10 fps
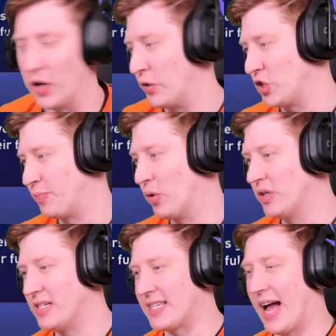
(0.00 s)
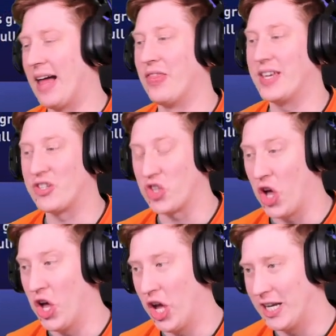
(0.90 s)
No spoilers at this
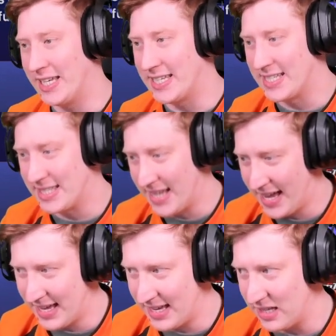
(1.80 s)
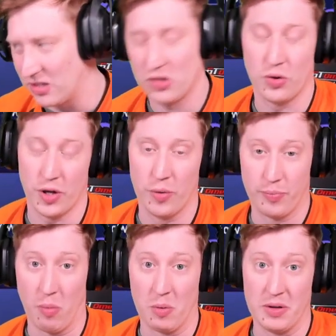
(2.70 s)
early stage, although
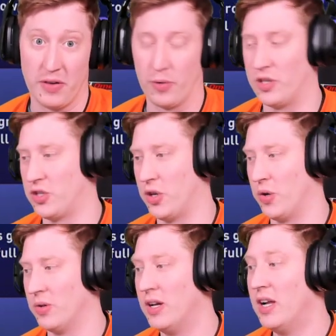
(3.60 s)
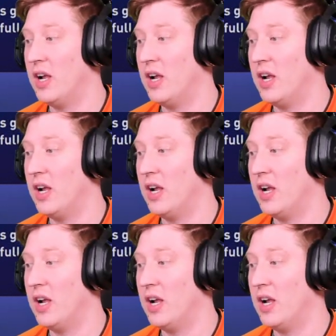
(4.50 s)
probably very soon.